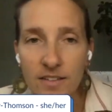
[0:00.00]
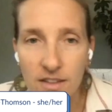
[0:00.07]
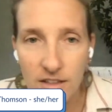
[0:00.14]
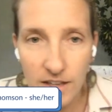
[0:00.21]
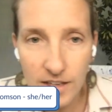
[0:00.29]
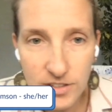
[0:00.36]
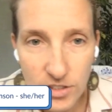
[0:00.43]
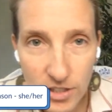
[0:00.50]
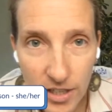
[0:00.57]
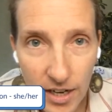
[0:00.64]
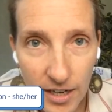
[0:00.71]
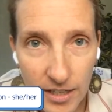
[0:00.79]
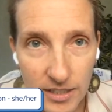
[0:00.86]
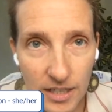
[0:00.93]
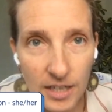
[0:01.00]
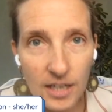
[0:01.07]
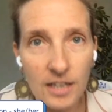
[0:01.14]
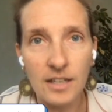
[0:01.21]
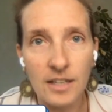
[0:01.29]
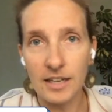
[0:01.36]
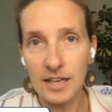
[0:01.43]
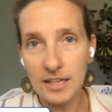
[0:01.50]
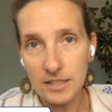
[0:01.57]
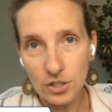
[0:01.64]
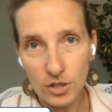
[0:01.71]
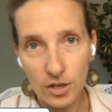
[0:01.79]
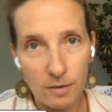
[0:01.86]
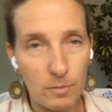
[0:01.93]
the lines are connected like a
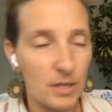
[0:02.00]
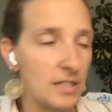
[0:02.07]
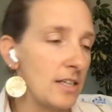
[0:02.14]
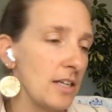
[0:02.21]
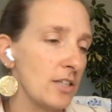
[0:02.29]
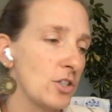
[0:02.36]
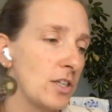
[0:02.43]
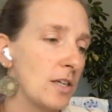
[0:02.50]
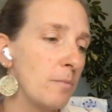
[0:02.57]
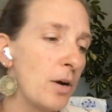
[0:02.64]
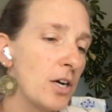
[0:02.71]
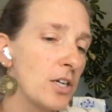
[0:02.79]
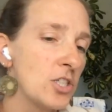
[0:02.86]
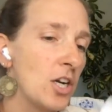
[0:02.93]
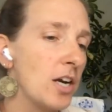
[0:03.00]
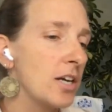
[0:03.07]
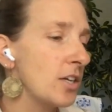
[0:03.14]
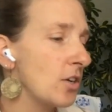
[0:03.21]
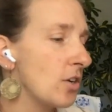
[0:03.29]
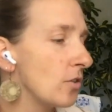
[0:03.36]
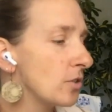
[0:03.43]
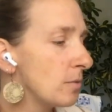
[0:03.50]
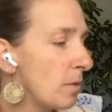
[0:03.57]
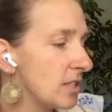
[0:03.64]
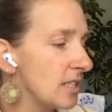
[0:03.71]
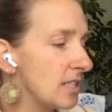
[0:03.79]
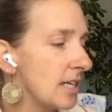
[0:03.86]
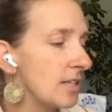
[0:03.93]
histogram, but it's actually a bar chart, small
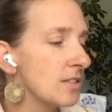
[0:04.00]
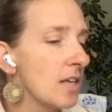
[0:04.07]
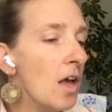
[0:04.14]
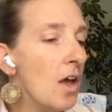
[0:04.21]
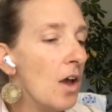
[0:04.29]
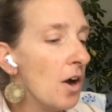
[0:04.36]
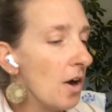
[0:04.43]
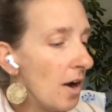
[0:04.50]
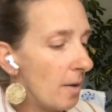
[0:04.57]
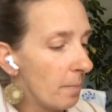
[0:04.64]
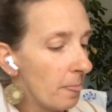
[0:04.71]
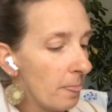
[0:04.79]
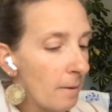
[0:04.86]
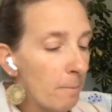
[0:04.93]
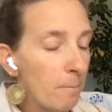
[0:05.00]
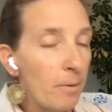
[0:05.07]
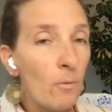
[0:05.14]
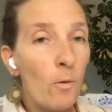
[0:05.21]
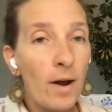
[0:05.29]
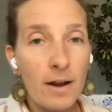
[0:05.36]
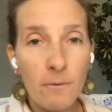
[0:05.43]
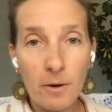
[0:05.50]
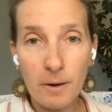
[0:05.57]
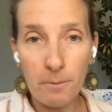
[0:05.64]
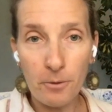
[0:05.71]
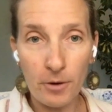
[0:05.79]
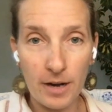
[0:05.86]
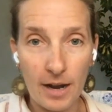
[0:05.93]
details. Well, but what I want to
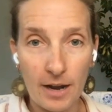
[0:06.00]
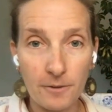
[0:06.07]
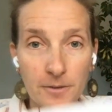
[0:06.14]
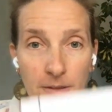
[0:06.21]
point out